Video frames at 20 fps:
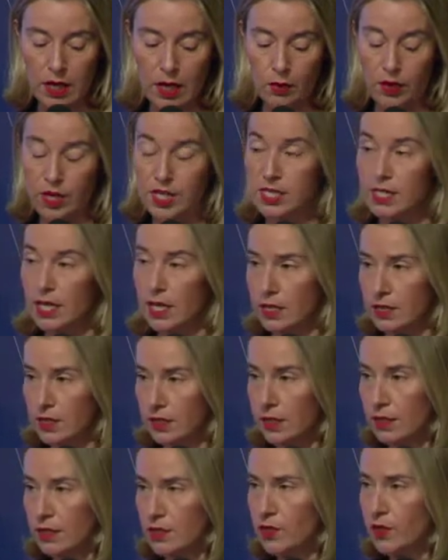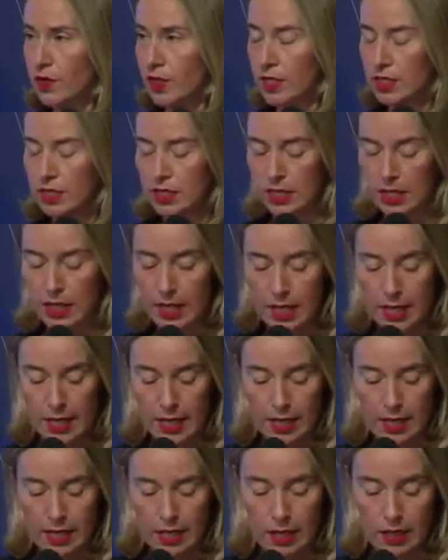our resilience in this field.
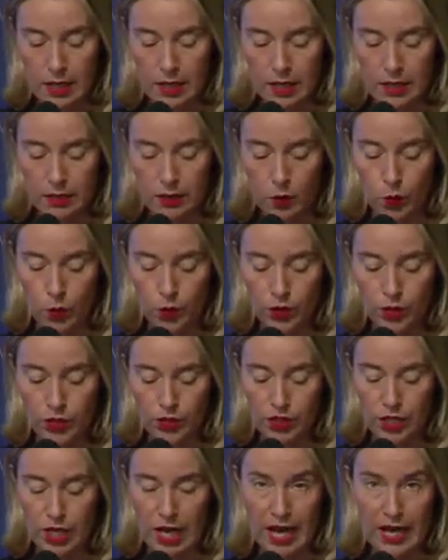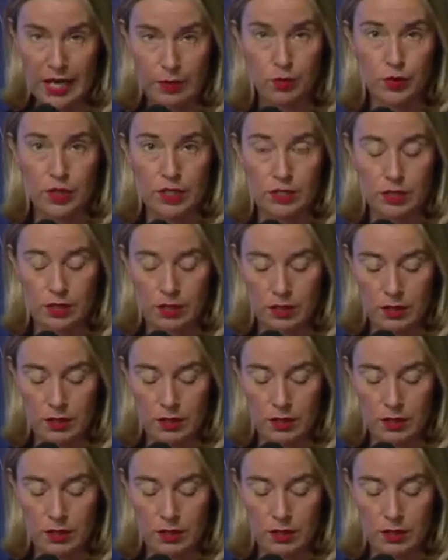The word hybrid